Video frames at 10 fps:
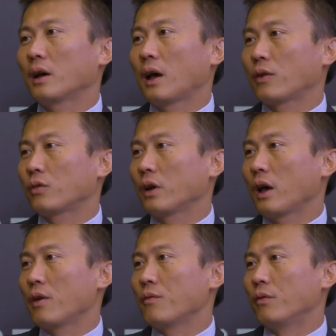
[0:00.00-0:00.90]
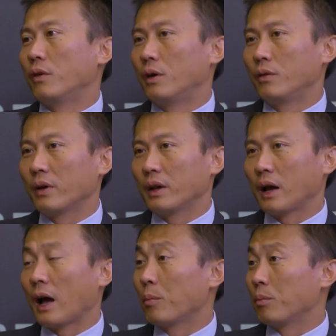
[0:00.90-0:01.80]
actually involving,
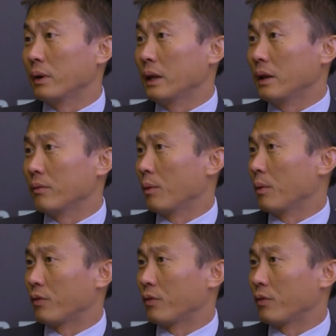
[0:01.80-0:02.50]
I believe, I mean,